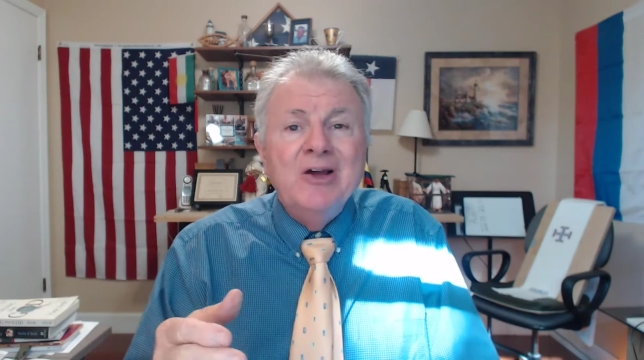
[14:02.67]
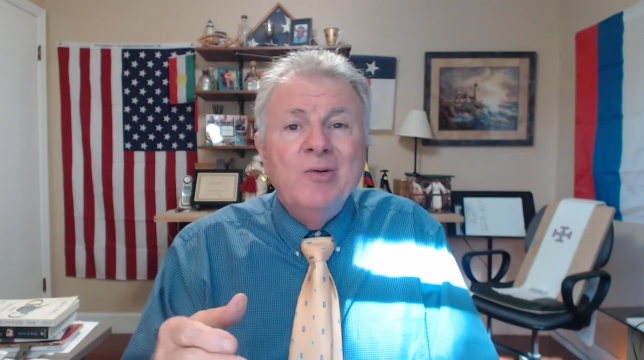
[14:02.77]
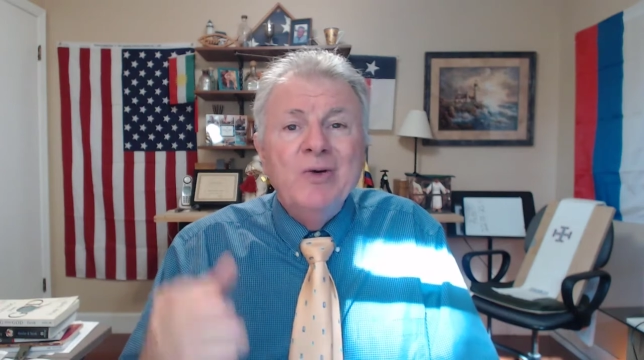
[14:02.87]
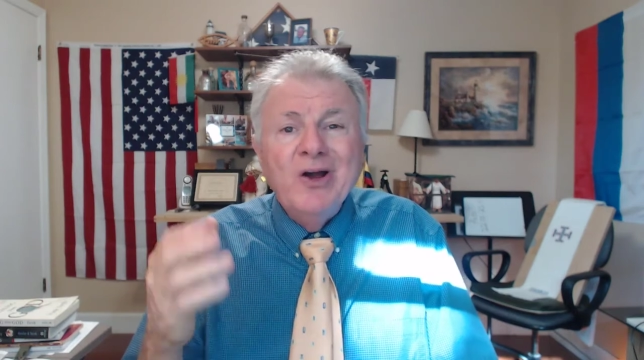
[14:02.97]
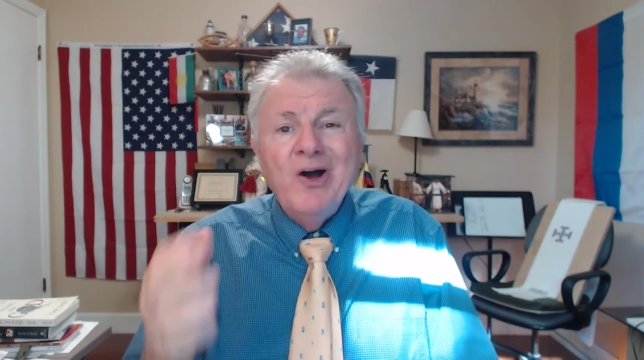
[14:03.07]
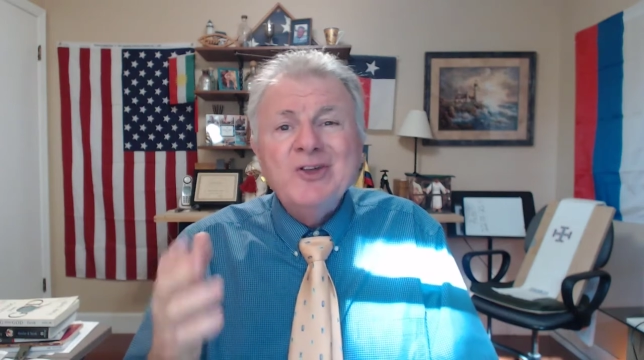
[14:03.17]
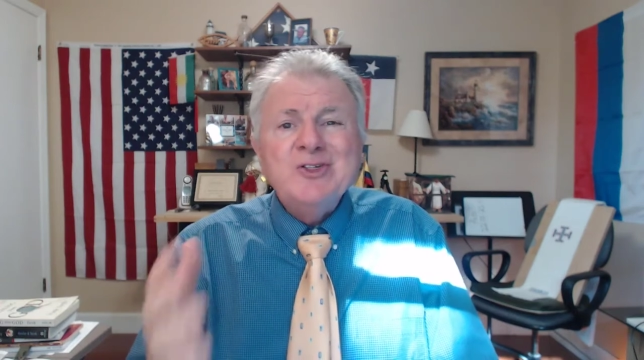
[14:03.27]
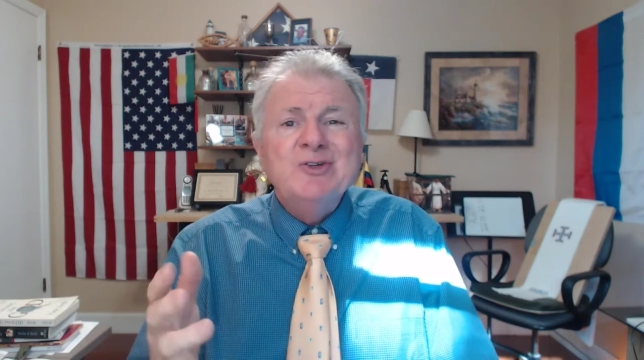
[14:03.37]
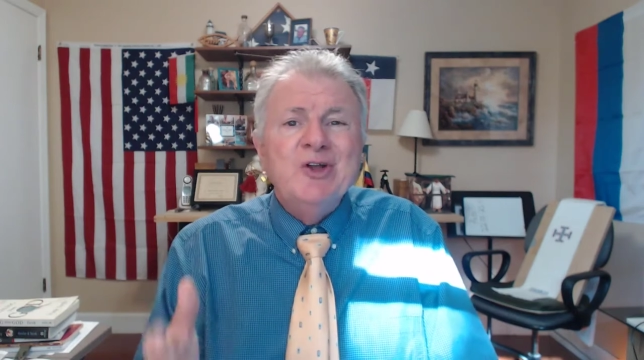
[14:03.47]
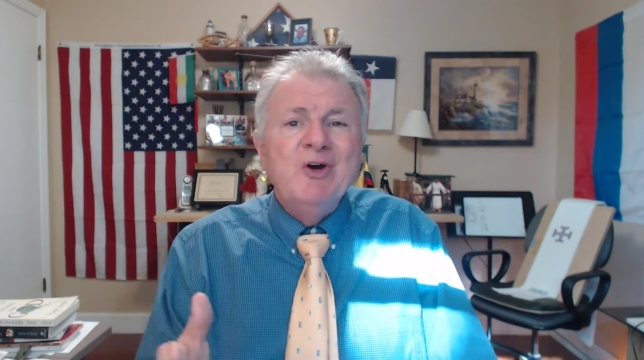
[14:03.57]
we
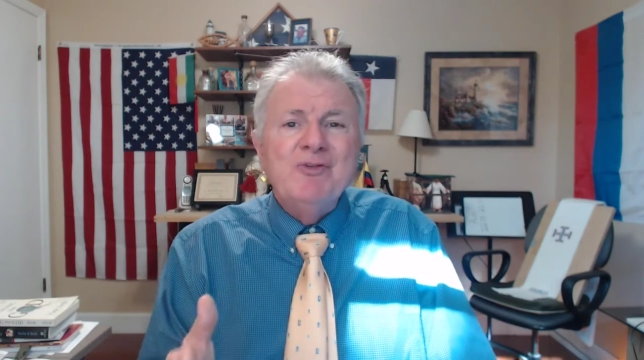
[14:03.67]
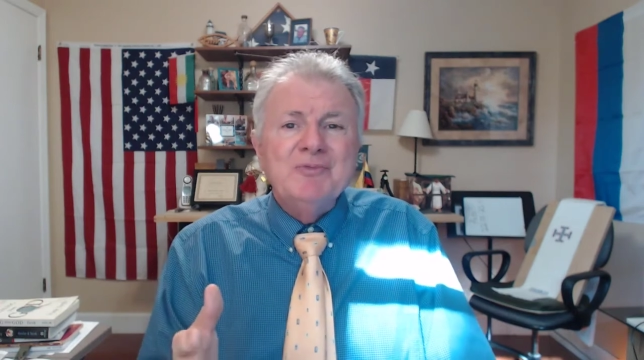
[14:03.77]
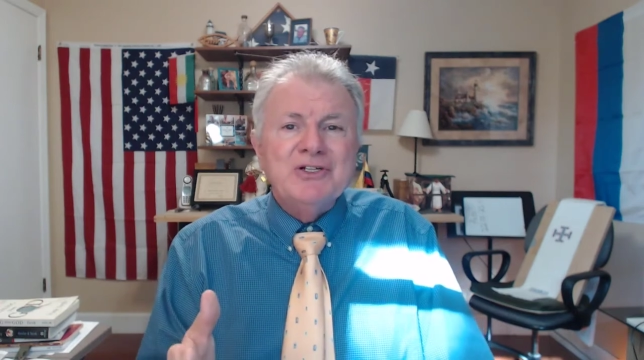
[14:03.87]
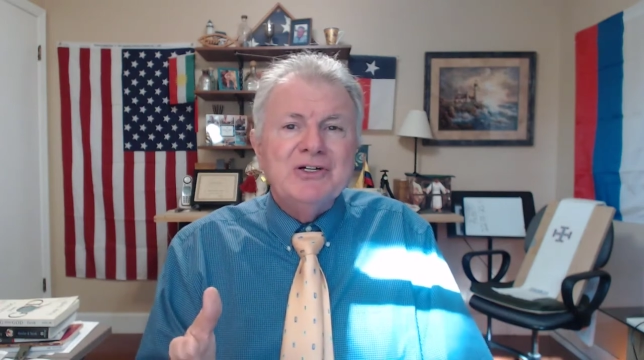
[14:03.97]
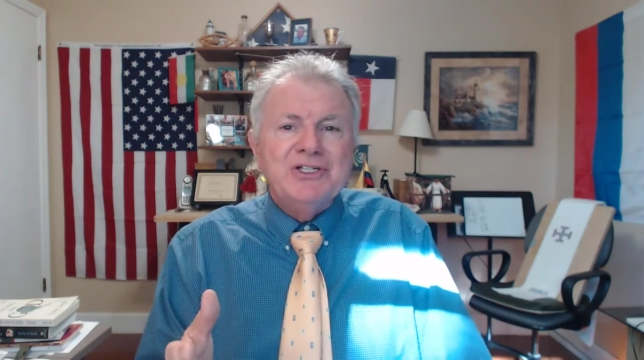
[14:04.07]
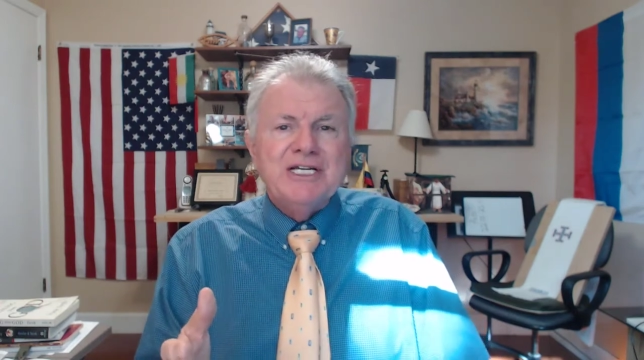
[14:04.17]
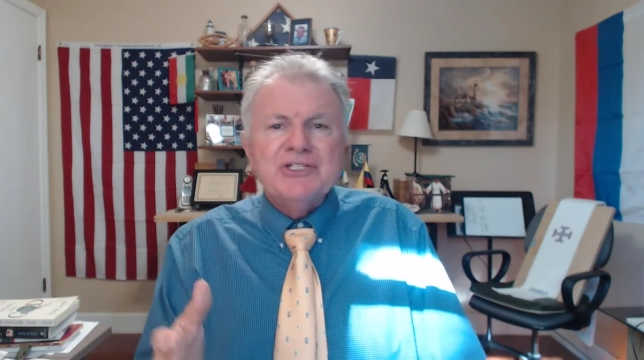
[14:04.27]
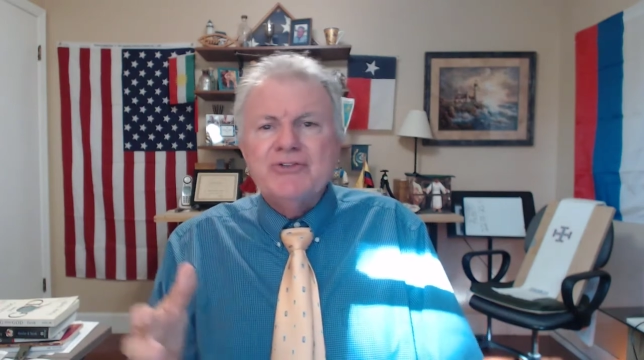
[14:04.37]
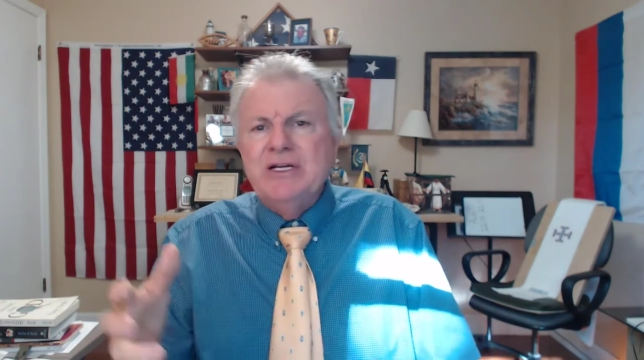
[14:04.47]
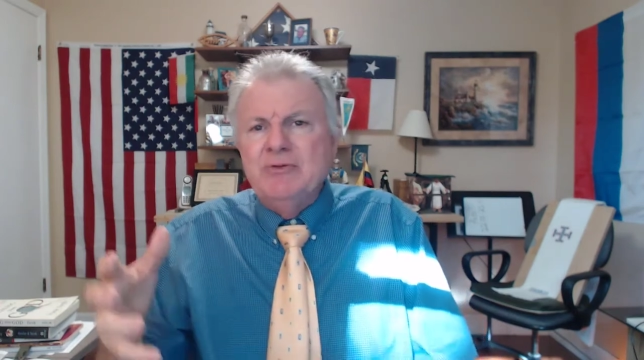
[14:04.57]
also know from church
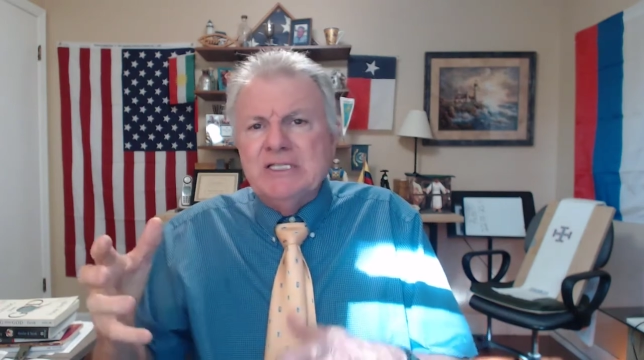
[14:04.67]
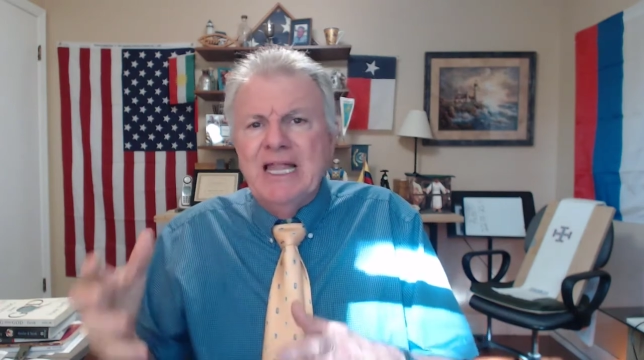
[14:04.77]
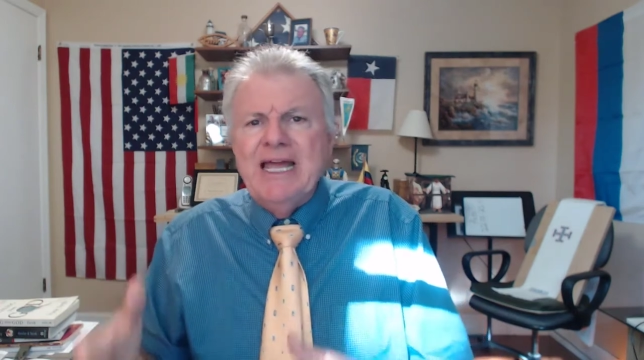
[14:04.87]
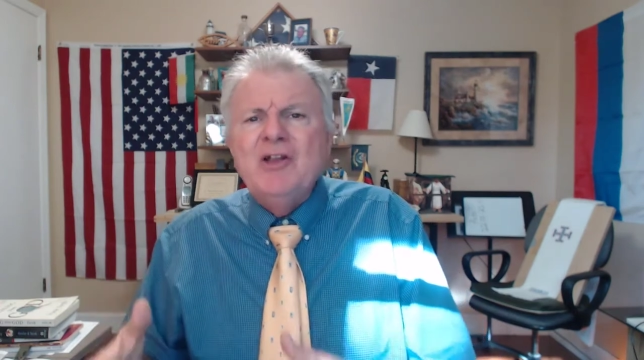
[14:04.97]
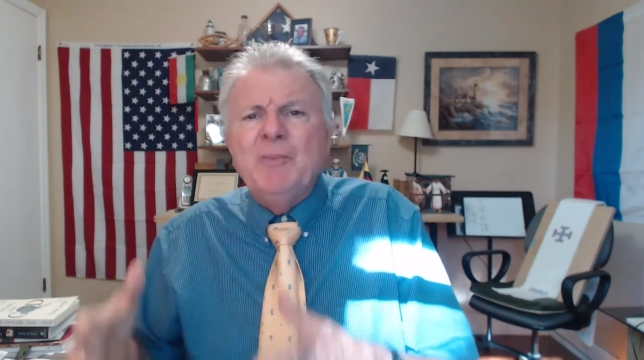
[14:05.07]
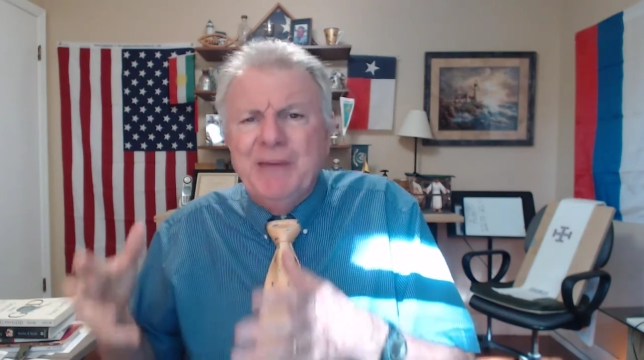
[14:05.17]
history he was later